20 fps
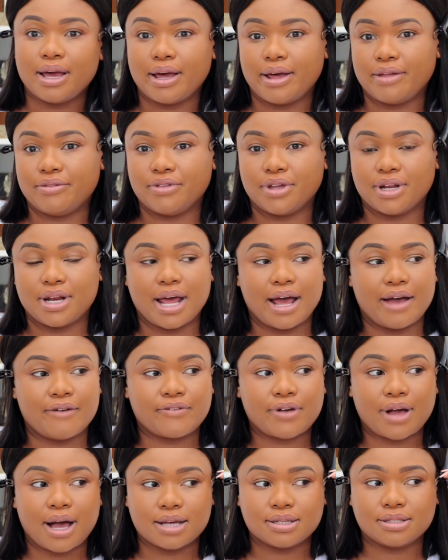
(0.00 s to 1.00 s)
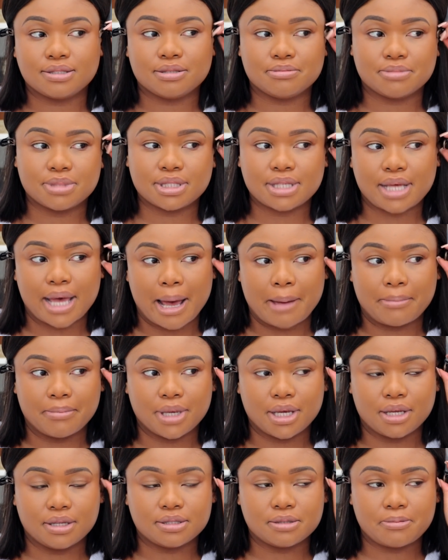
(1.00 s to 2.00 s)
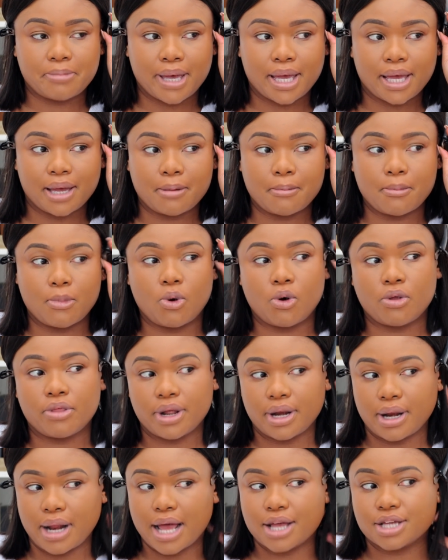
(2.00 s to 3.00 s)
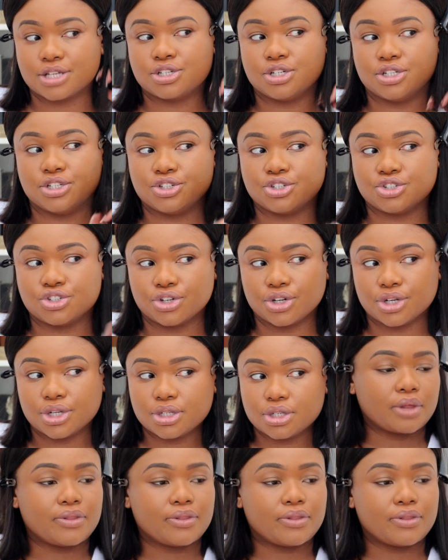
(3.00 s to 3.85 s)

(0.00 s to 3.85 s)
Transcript: and then have customs scam me into paying more than I actually should.